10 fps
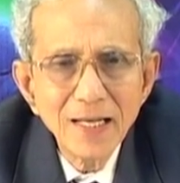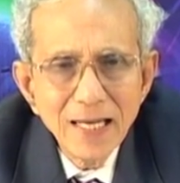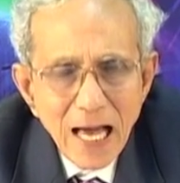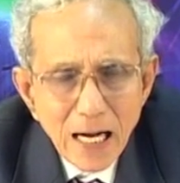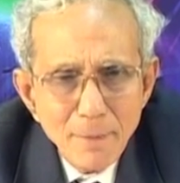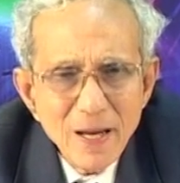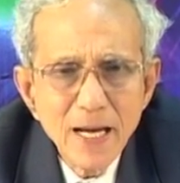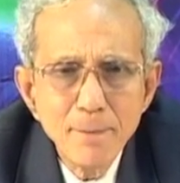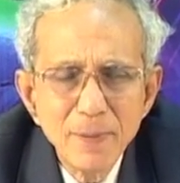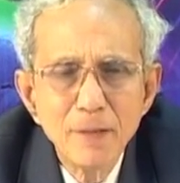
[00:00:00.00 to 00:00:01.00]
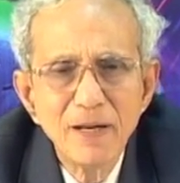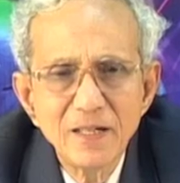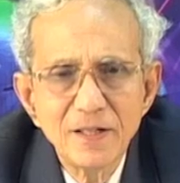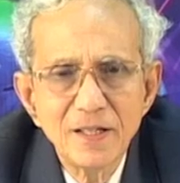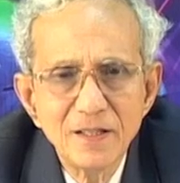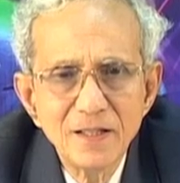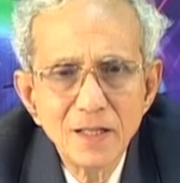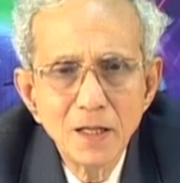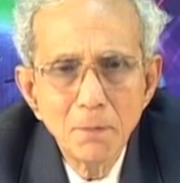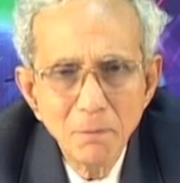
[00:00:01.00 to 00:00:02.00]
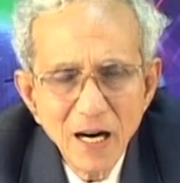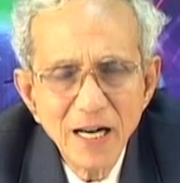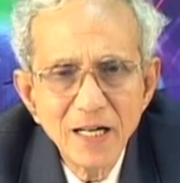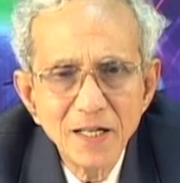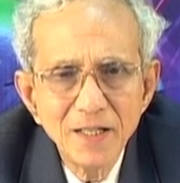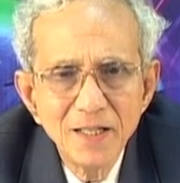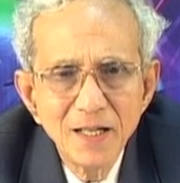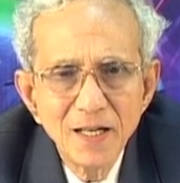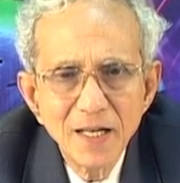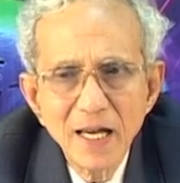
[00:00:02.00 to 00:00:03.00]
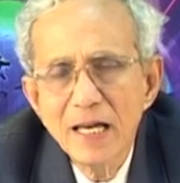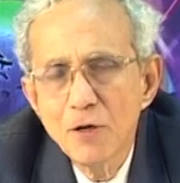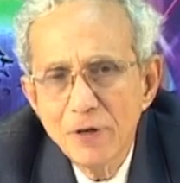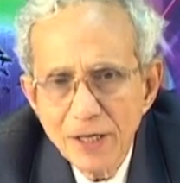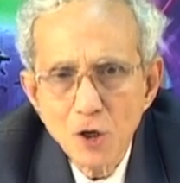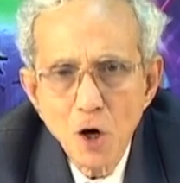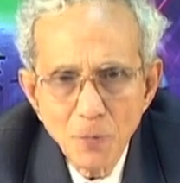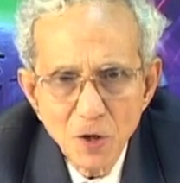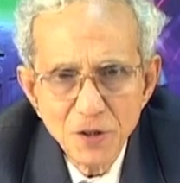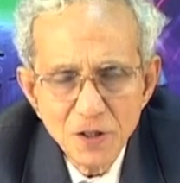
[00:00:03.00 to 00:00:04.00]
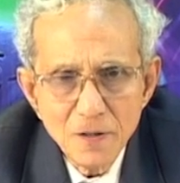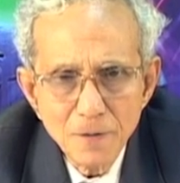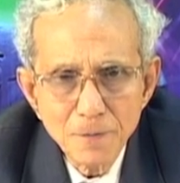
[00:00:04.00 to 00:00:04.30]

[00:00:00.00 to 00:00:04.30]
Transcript: can be implemented by a unitary operation